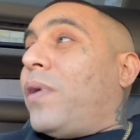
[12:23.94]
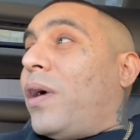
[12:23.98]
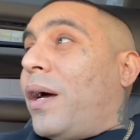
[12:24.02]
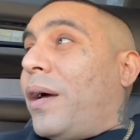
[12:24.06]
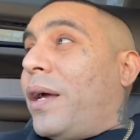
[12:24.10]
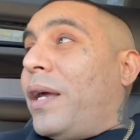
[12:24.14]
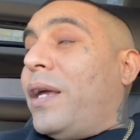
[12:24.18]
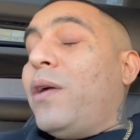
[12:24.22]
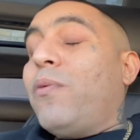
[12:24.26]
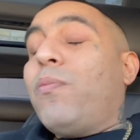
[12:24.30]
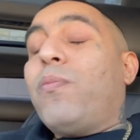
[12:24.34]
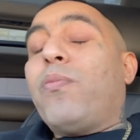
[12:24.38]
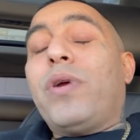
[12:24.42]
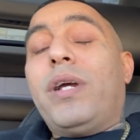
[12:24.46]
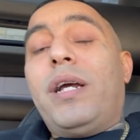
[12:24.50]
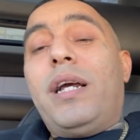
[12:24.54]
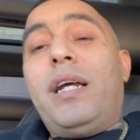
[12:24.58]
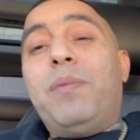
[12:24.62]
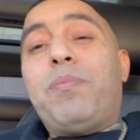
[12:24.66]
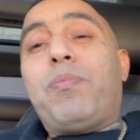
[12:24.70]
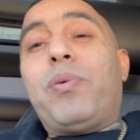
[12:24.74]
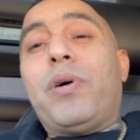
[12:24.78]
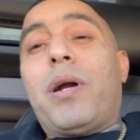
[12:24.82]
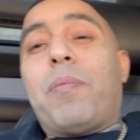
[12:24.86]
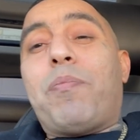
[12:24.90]
he
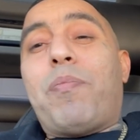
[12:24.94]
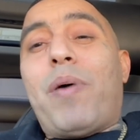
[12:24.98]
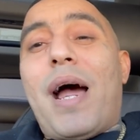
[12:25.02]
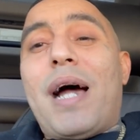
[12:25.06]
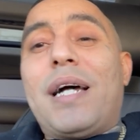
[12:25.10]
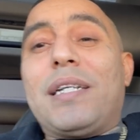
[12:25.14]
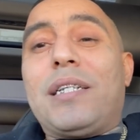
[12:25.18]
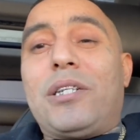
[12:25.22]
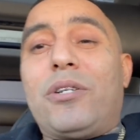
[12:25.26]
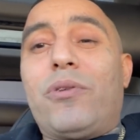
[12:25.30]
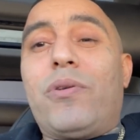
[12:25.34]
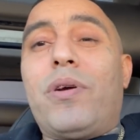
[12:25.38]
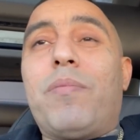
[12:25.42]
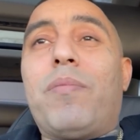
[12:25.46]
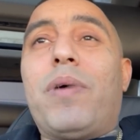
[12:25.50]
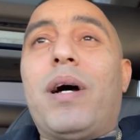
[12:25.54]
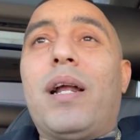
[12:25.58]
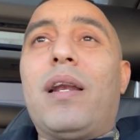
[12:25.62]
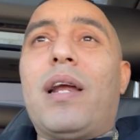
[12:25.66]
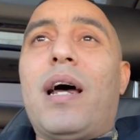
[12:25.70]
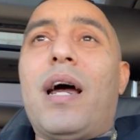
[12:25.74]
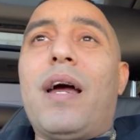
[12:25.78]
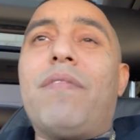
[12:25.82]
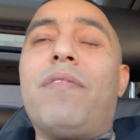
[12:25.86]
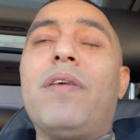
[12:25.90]
he put a pastor in my
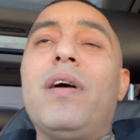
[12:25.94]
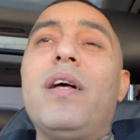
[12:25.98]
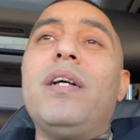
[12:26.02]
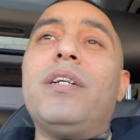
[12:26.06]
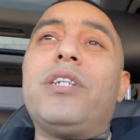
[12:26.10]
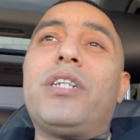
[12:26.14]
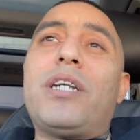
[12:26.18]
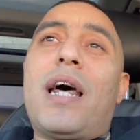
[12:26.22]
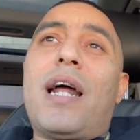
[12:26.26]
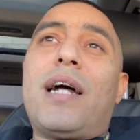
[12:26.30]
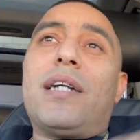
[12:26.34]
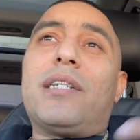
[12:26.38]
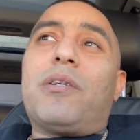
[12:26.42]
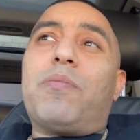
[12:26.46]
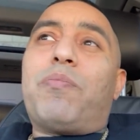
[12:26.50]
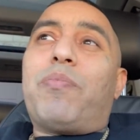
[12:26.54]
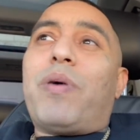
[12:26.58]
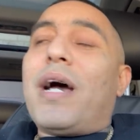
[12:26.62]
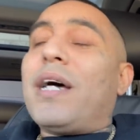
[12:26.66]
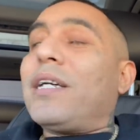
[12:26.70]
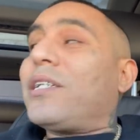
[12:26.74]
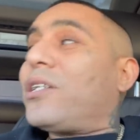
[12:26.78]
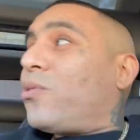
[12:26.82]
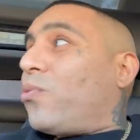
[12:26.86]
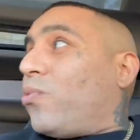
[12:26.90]
life. Shout out to
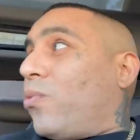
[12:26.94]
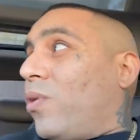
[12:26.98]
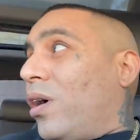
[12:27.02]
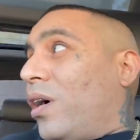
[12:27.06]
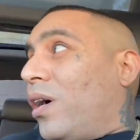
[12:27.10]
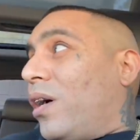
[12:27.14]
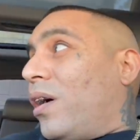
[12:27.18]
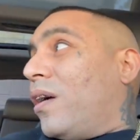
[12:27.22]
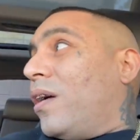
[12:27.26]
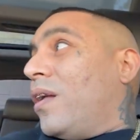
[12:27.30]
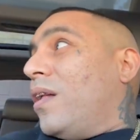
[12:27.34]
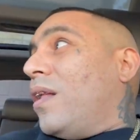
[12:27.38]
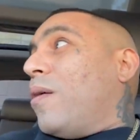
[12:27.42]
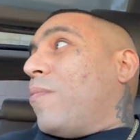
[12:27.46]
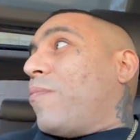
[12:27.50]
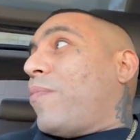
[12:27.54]
Pastor Juan.